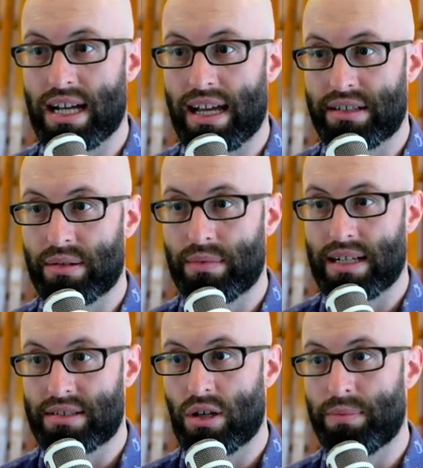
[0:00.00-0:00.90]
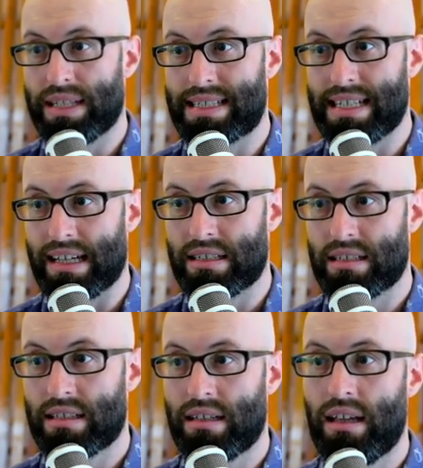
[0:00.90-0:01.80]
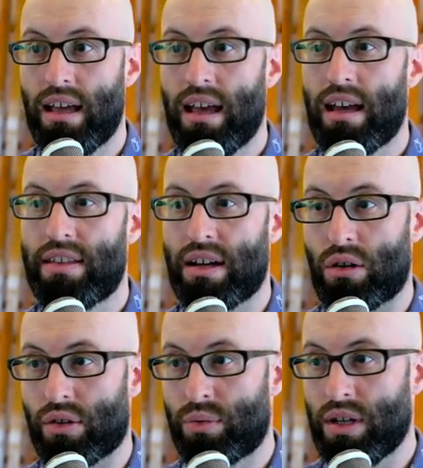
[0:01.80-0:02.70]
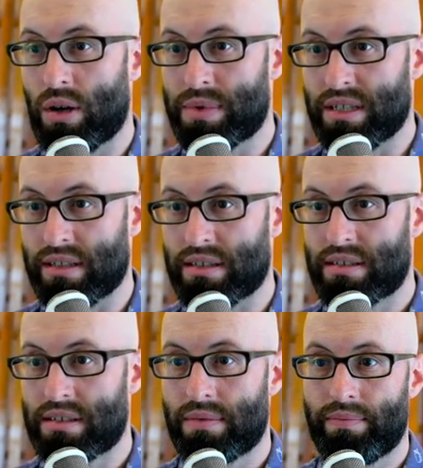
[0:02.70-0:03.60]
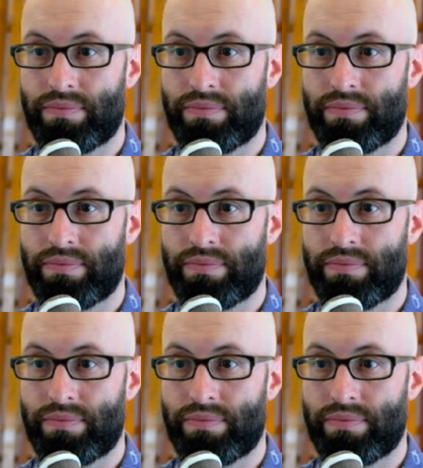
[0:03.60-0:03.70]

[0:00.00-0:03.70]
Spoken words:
item has not been set. There are three options.